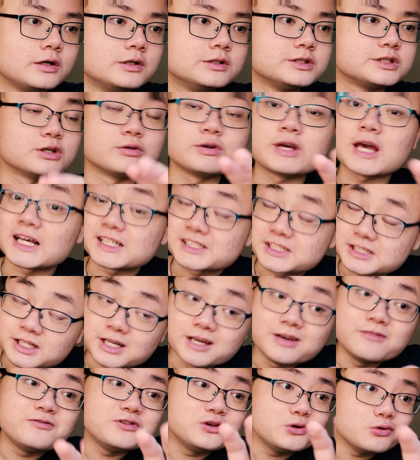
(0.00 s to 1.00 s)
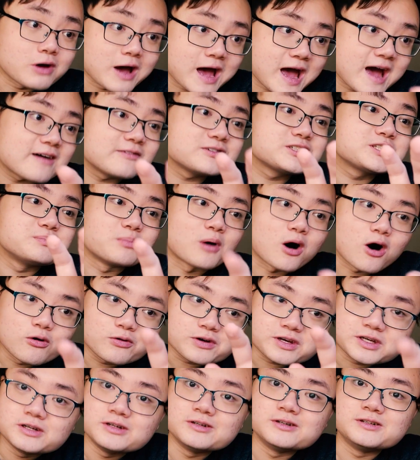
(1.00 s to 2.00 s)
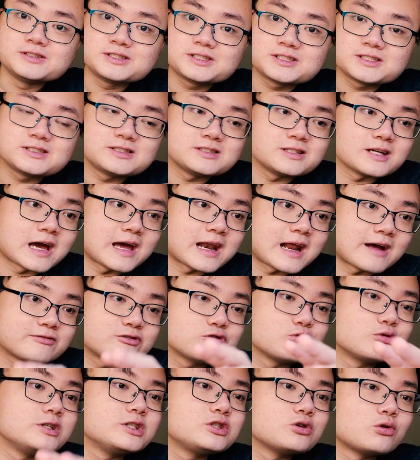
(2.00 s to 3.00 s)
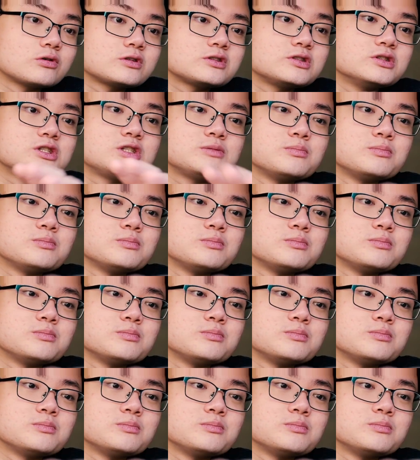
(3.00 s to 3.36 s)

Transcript: So yes, if you have small ears and have to resort to